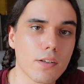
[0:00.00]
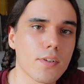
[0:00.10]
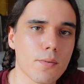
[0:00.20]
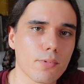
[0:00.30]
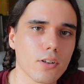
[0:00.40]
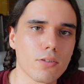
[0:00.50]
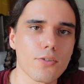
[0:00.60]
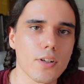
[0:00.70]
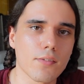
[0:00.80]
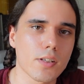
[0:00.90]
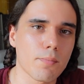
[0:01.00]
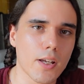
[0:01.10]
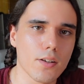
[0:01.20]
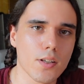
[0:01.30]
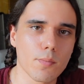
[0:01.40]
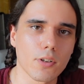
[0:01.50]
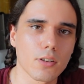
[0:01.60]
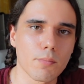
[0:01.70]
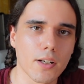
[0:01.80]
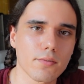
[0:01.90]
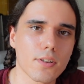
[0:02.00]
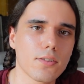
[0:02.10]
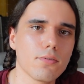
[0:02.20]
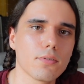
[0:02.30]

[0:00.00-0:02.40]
of these brokers you have to pay a small amount to,